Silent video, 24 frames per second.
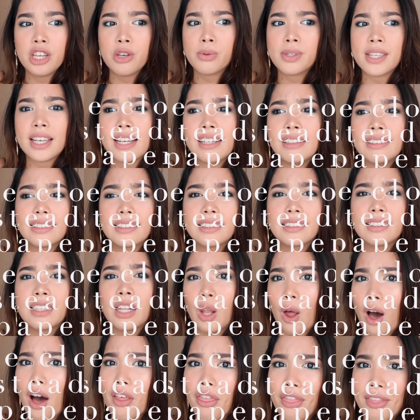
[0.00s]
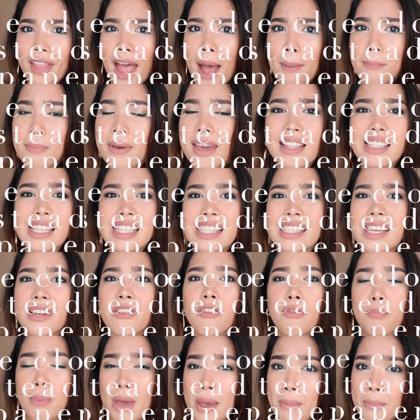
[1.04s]
using cloth napkins instead
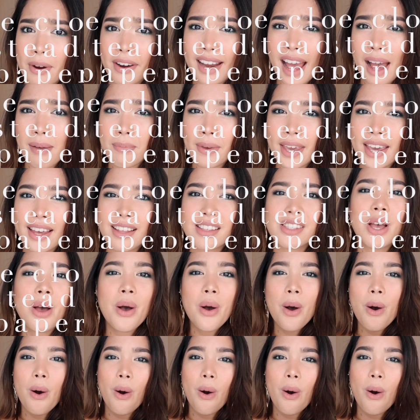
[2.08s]
of paper napkins.